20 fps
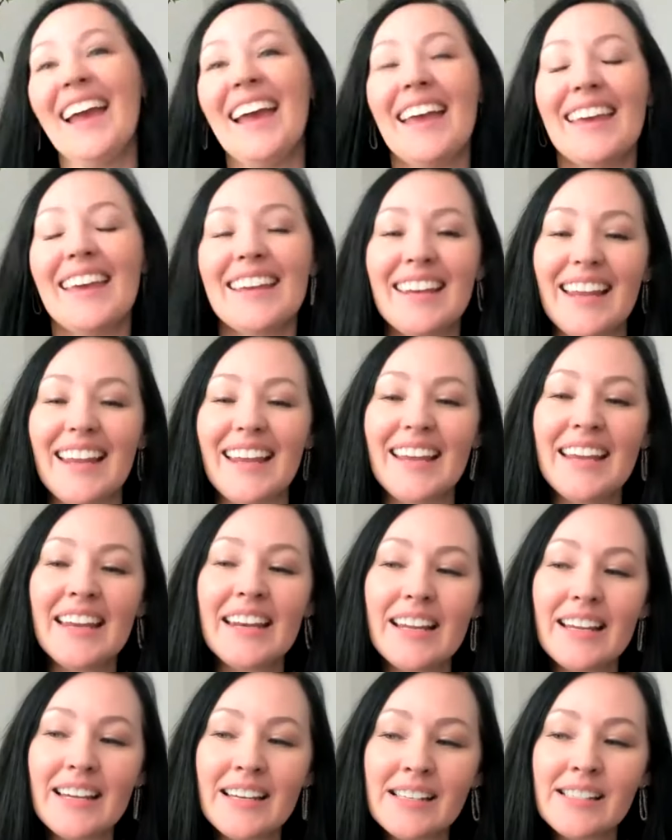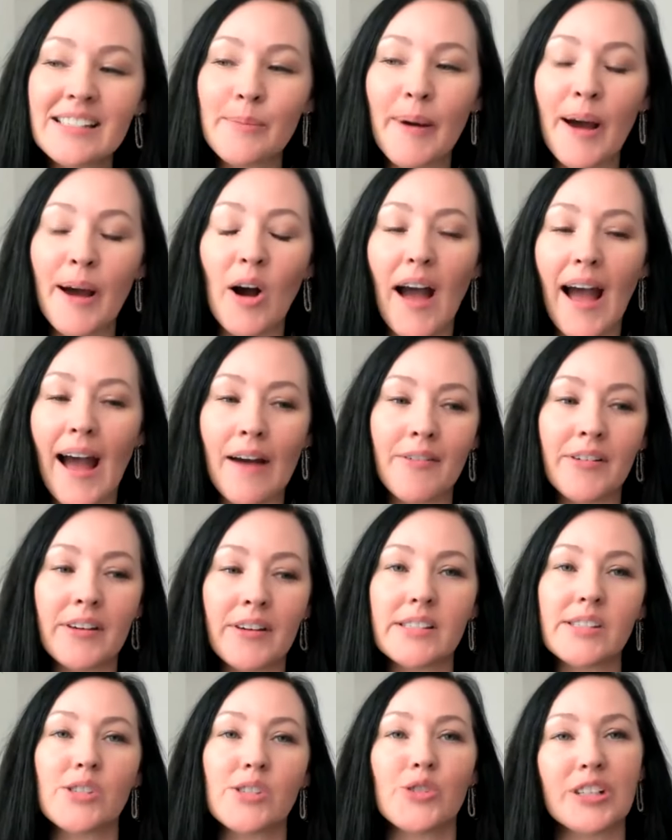it, it is about having
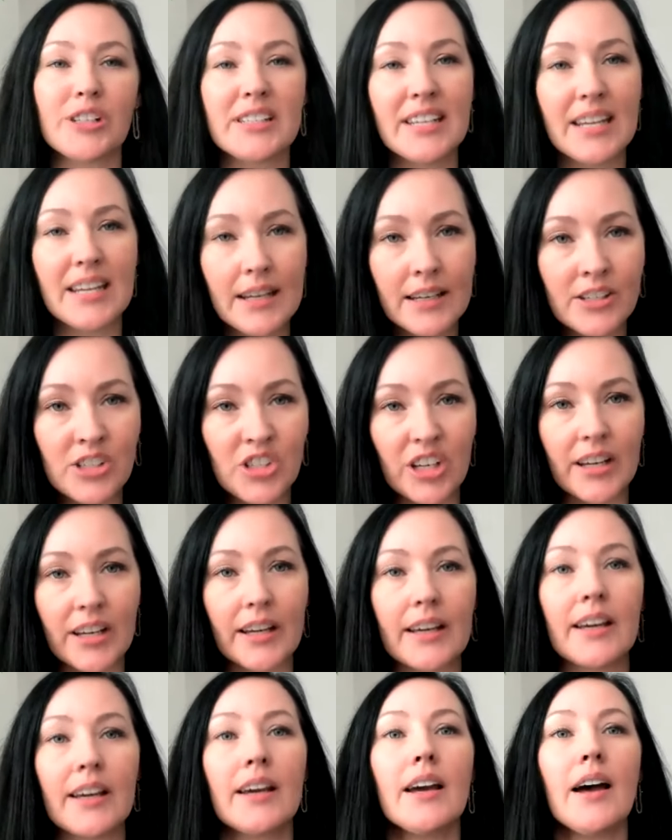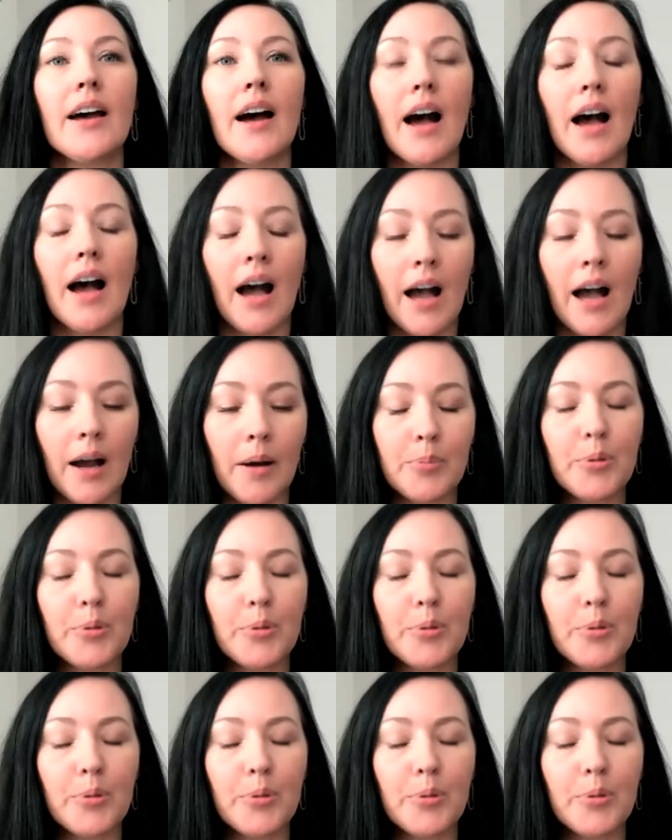a strategic uh,